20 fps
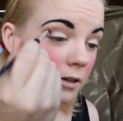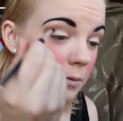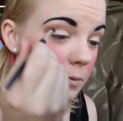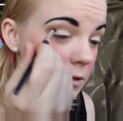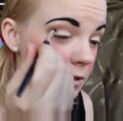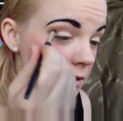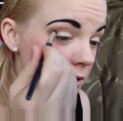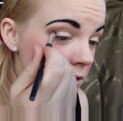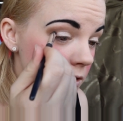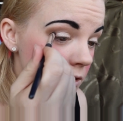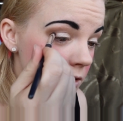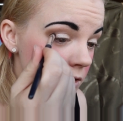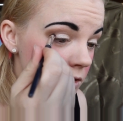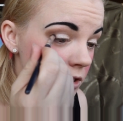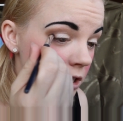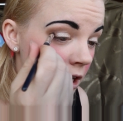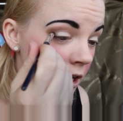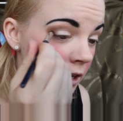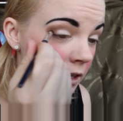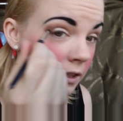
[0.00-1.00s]
I'm just gonna
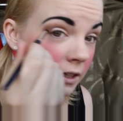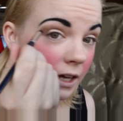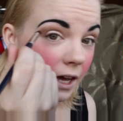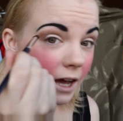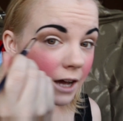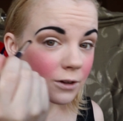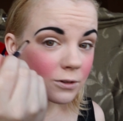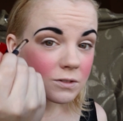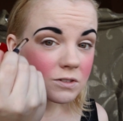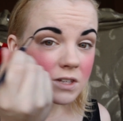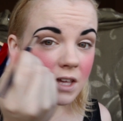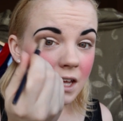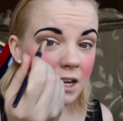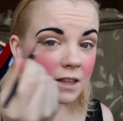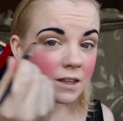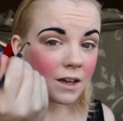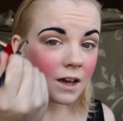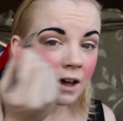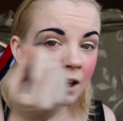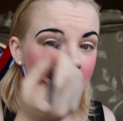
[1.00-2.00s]
start in the outside
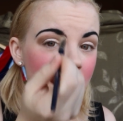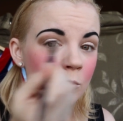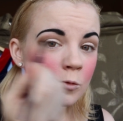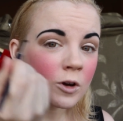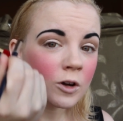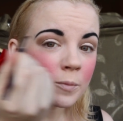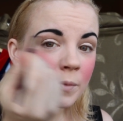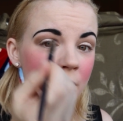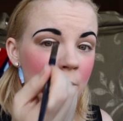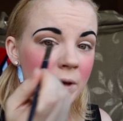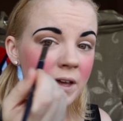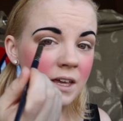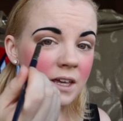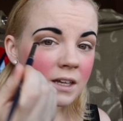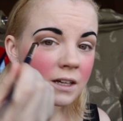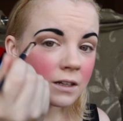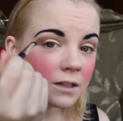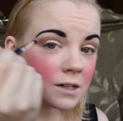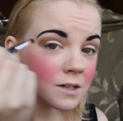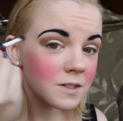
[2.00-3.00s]
of the eye and work my way
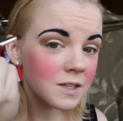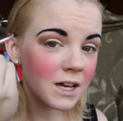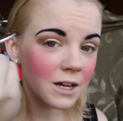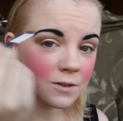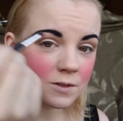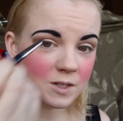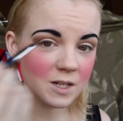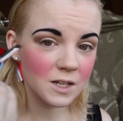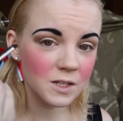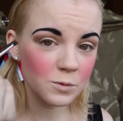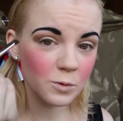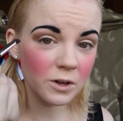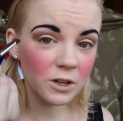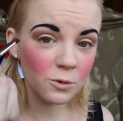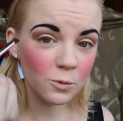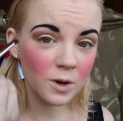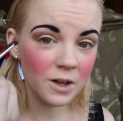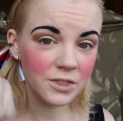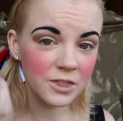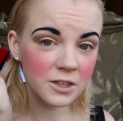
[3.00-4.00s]
in, because the outside is where
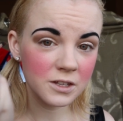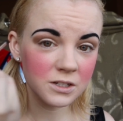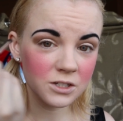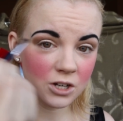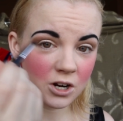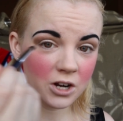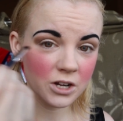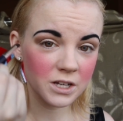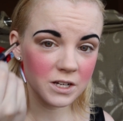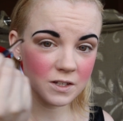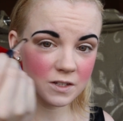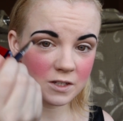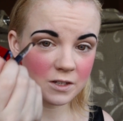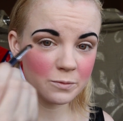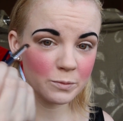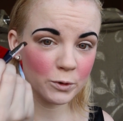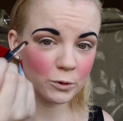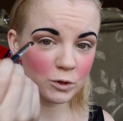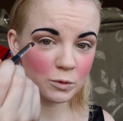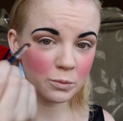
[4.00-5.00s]
you want the darkest
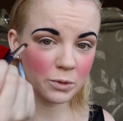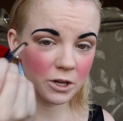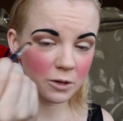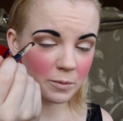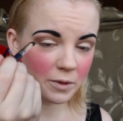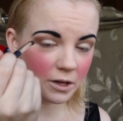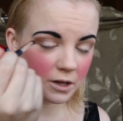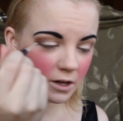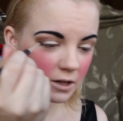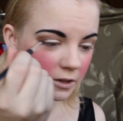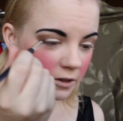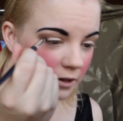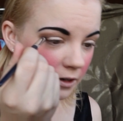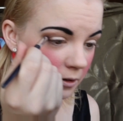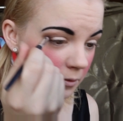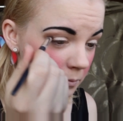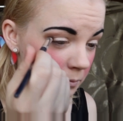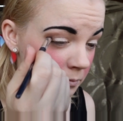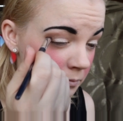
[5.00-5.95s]
and most pigment color.